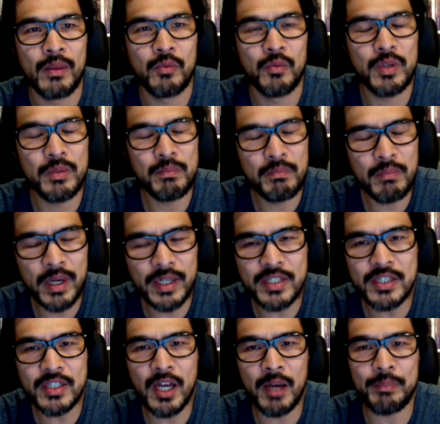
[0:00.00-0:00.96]
We
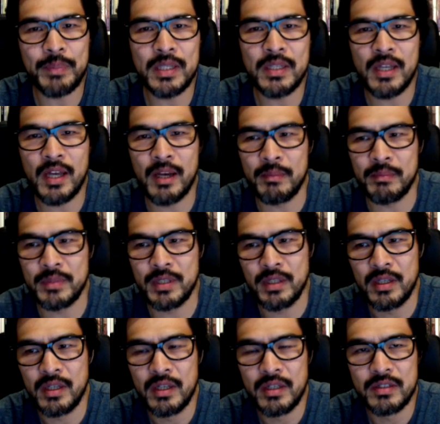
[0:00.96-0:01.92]
must not be numbed
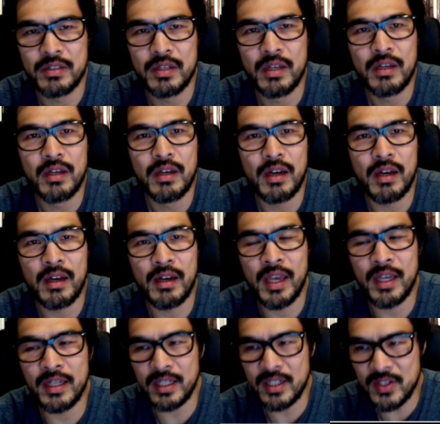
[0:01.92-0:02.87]

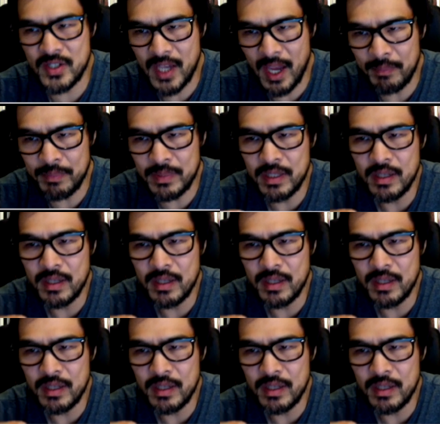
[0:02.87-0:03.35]
and accept